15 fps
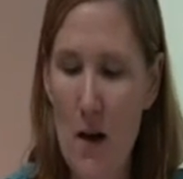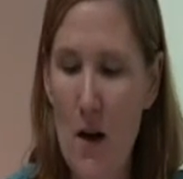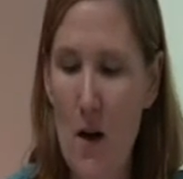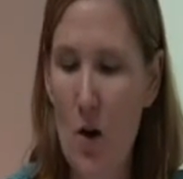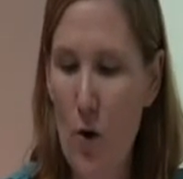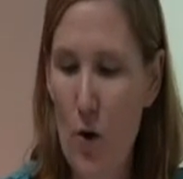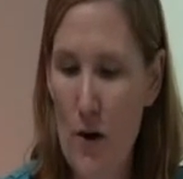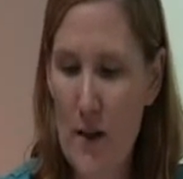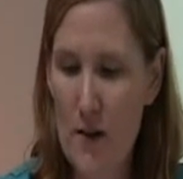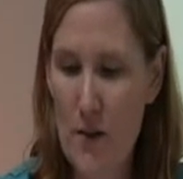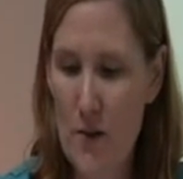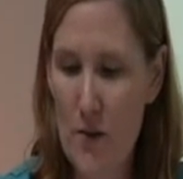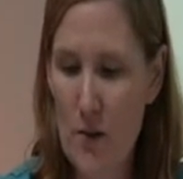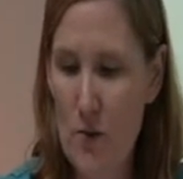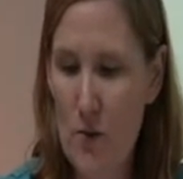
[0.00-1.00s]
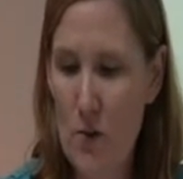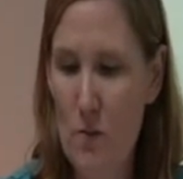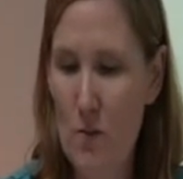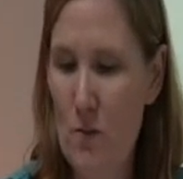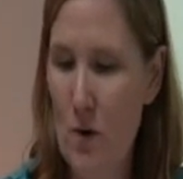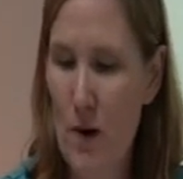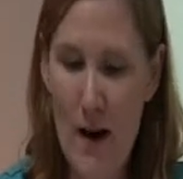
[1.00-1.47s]
According to
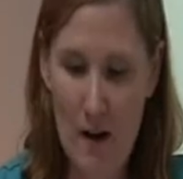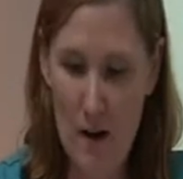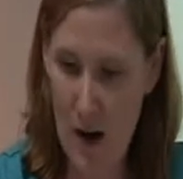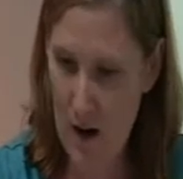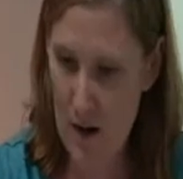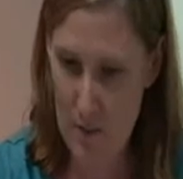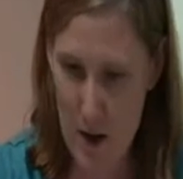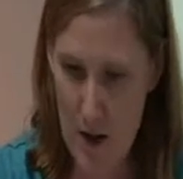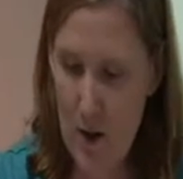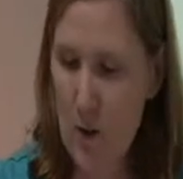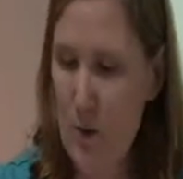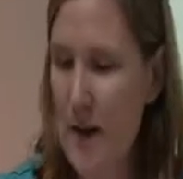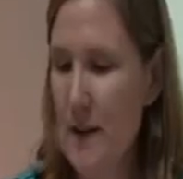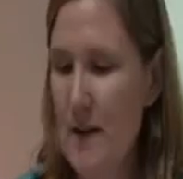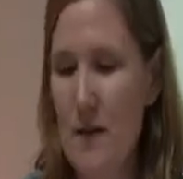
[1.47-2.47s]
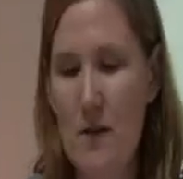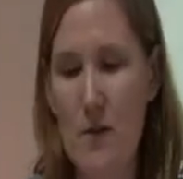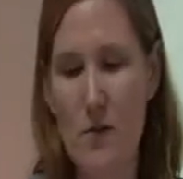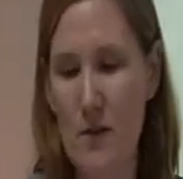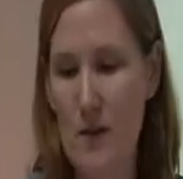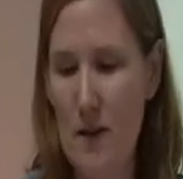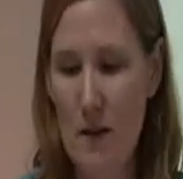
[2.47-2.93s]
Markowitz,
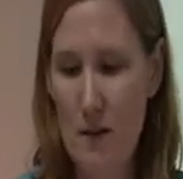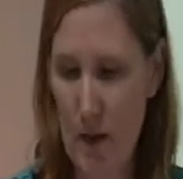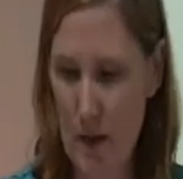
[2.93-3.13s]
who's a